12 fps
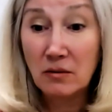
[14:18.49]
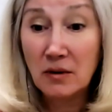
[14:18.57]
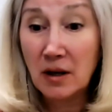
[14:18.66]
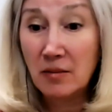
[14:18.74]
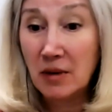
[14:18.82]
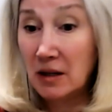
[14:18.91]

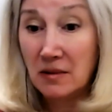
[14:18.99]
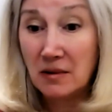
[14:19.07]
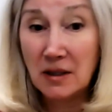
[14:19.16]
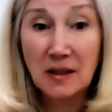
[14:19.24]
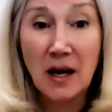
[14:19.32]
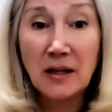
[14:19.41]
I mean,
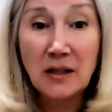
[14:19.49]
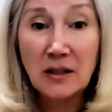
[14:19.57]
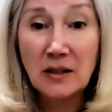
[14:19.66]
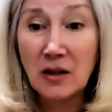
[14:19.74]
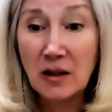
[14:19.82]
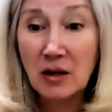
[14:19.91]
the
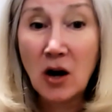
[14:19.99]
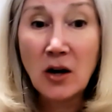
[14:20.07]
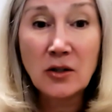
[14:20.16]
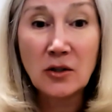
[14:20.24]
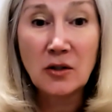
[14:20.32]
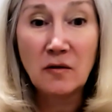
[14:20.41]
scientists and the
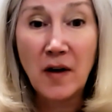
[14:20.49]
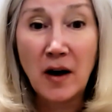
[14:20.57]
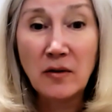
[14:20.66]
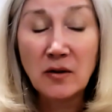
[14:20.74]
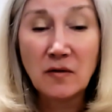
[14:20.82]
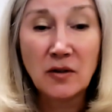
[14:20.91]
doctors who
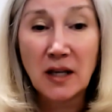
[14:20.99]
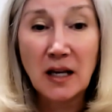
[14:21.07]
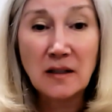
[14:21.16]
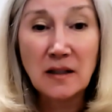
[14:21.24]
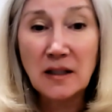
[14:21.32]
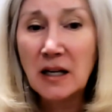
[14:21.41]
found those first cases,